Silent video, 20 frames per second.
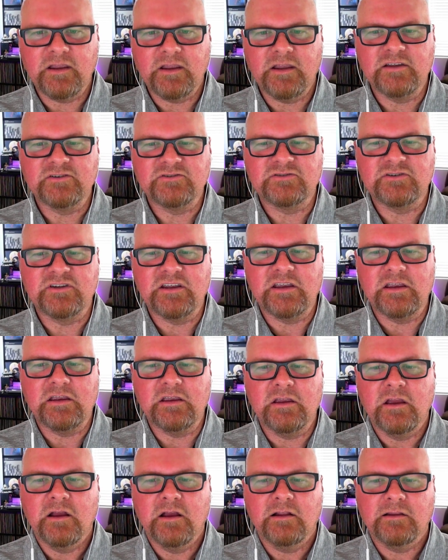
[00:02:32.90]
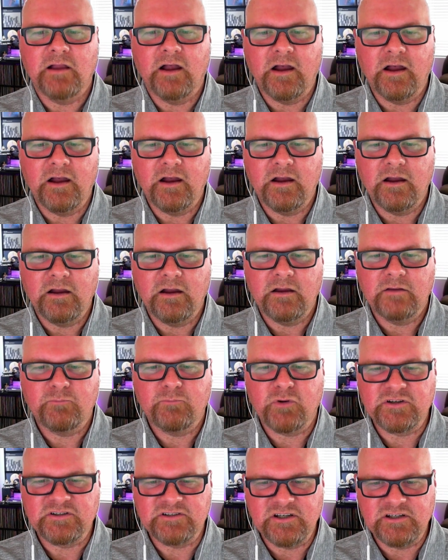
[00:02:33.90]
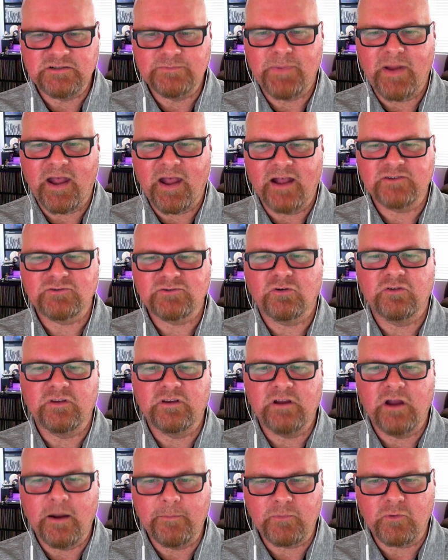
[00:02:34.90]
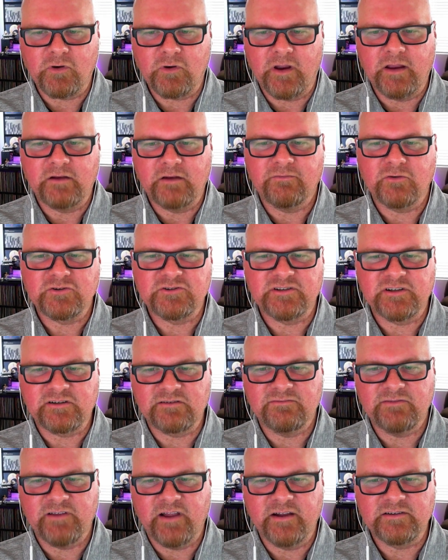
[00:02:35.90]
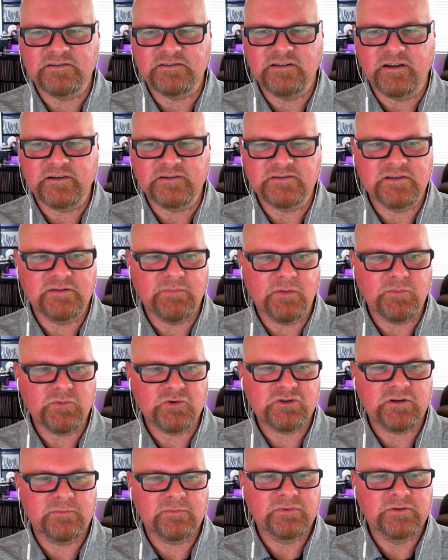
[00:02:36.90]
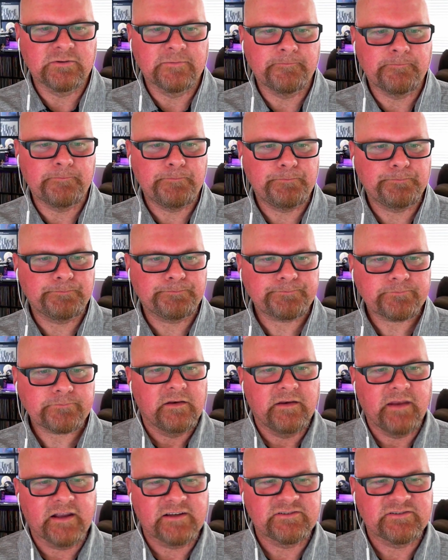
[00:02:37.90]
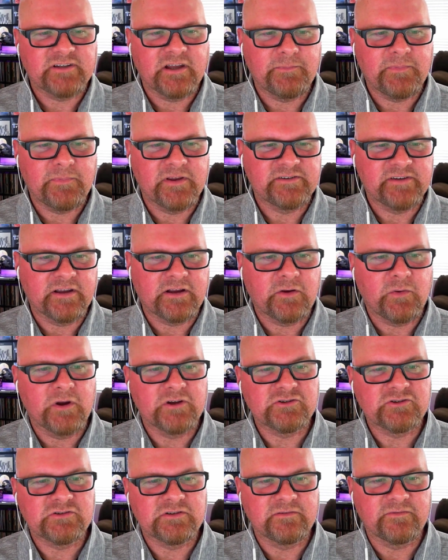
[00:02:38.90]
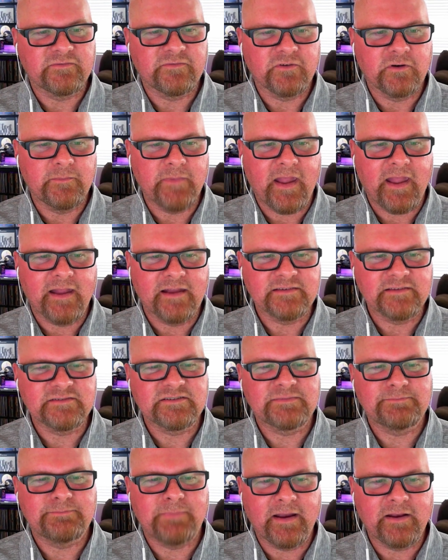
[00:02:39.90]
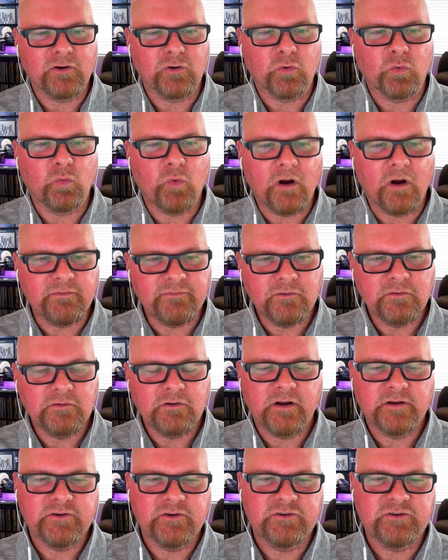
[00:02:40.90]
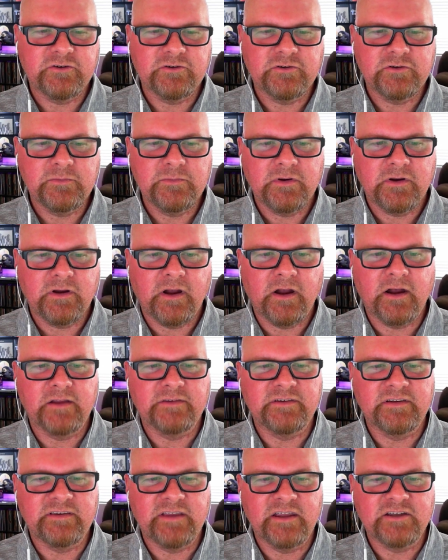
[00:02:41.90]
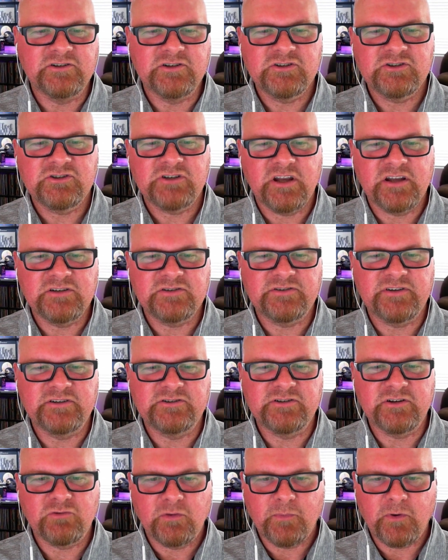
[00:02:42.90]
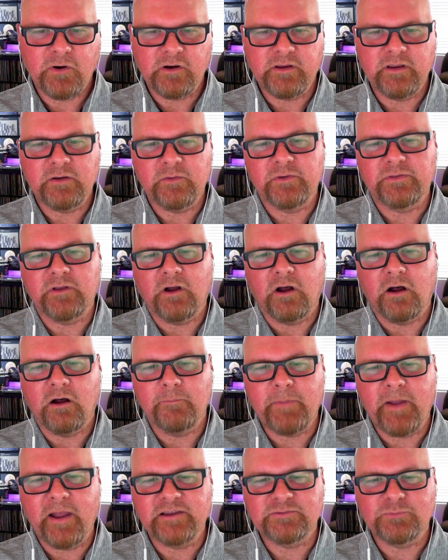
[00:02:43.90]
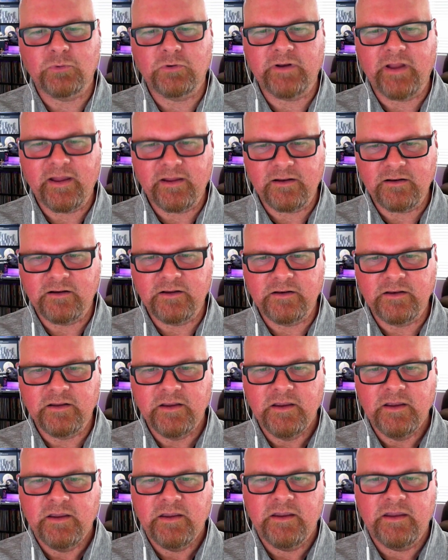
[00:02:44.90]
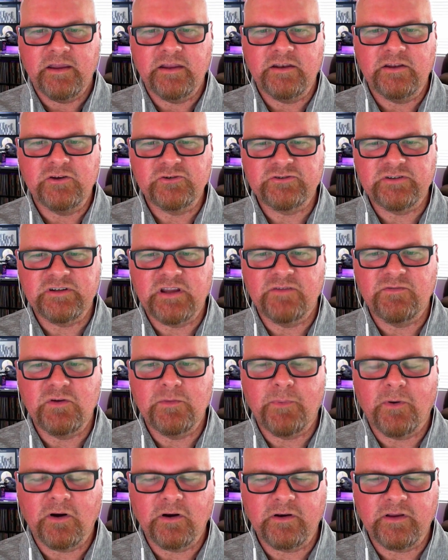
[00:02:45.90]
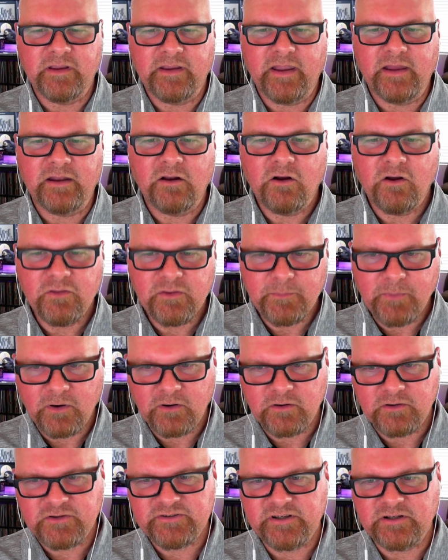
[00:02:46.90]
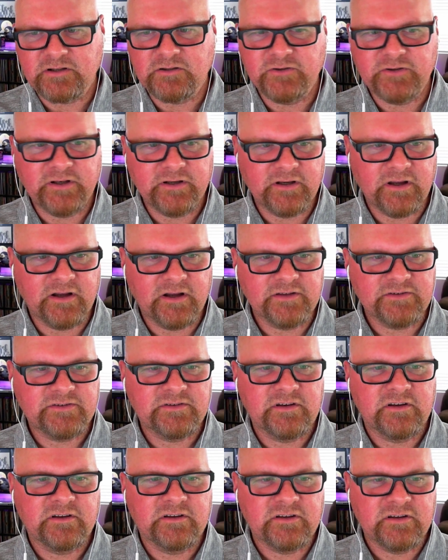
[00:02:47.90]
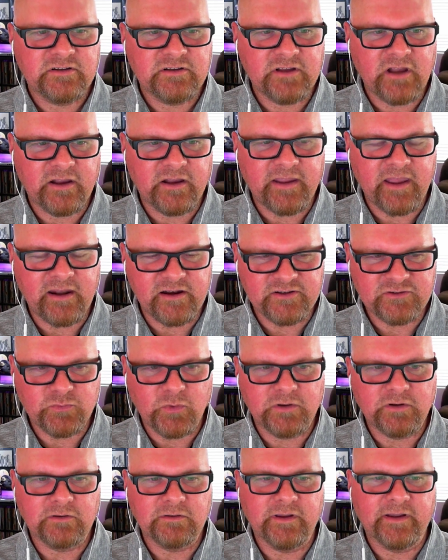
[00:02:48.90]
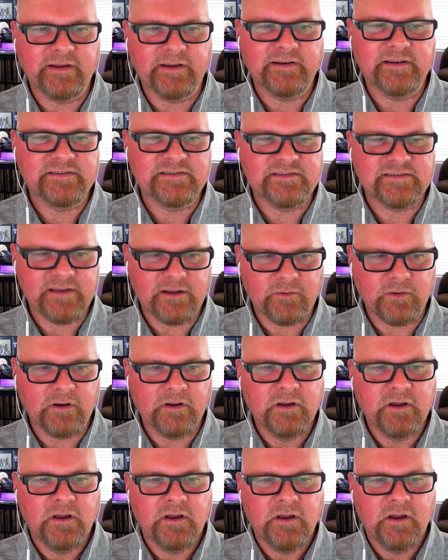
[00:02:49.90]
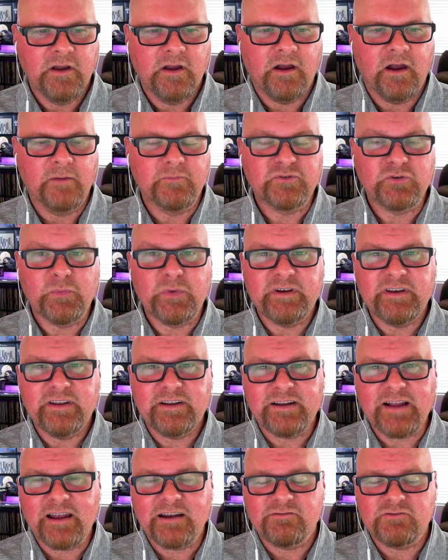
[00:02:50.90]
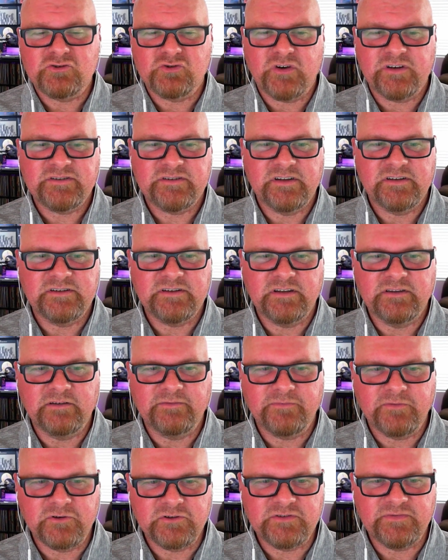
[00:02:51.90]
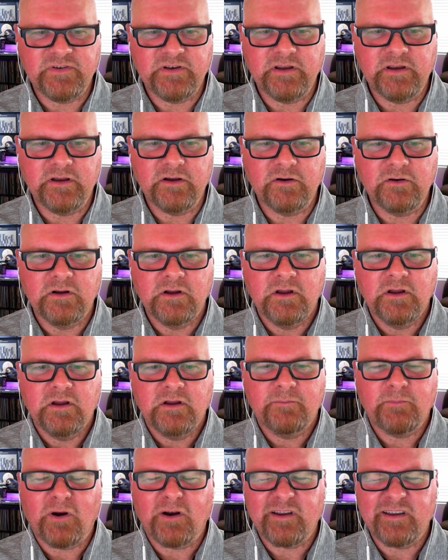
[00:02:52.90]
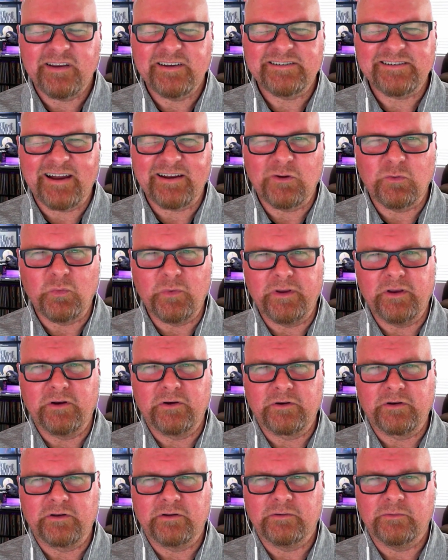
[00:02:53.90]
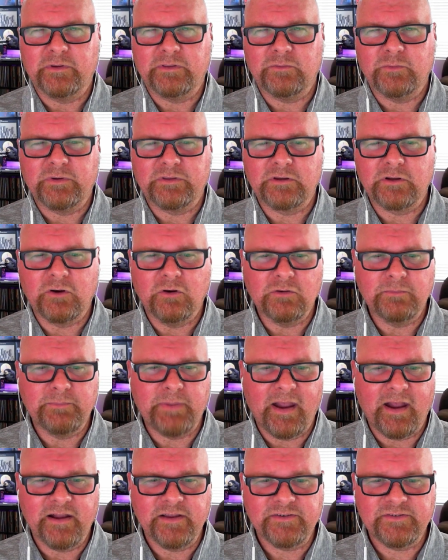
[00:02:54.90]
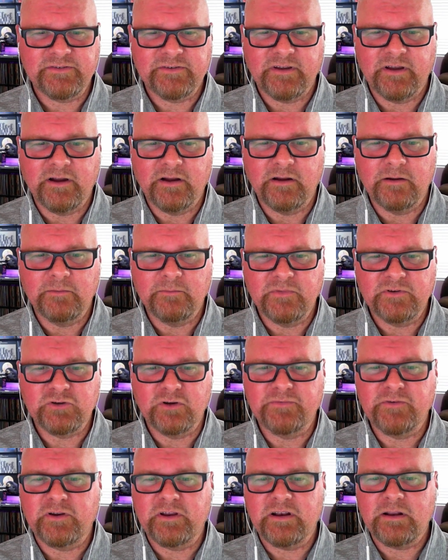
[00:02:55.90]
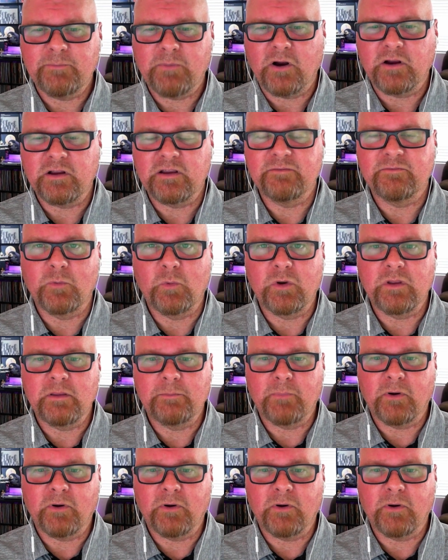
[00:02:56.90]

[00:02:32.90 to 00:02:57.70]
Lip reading: is the Prestige Pass or the upgrade for Six Flags Legacy memberships. Next up is a question from at Spider Waffle on YouTube. Did they just change the general parking with the All Passport add-on? It used to give you parking at all the parks, including Knott's, Canada's Wonderland, etc. So we did kind of address this in the first video. Parking is kind of weird with the Gold Pass. So if you're getting parking from one of the